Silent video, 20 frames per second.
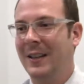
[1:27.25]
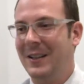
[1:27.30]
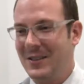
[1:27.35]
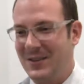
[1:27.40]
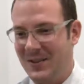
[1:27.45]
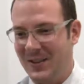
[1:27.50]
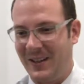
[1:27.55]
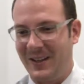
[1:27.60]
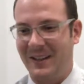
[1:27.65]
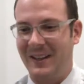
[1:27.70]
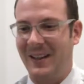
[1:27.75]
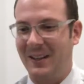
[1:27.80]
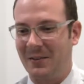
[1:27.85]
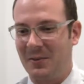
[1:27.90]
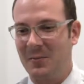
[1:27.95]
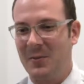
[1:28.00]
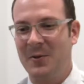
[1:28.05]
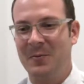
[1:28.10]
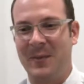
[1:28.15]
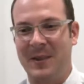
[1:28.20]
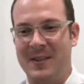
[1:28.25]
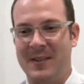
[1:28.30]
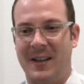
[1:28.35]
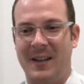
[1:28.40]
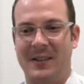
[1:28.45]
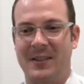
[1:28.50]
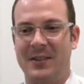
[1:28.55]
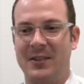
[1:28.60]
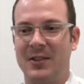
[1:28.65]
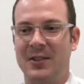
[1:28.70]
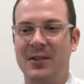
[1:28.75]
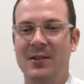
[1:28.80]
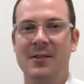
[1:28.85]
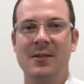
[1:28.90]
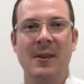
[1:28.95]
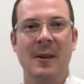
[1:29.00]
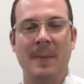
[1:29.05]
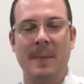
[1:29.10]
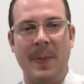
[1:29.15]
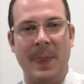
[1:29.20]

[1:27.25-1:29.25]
So I removed my socks and shoes,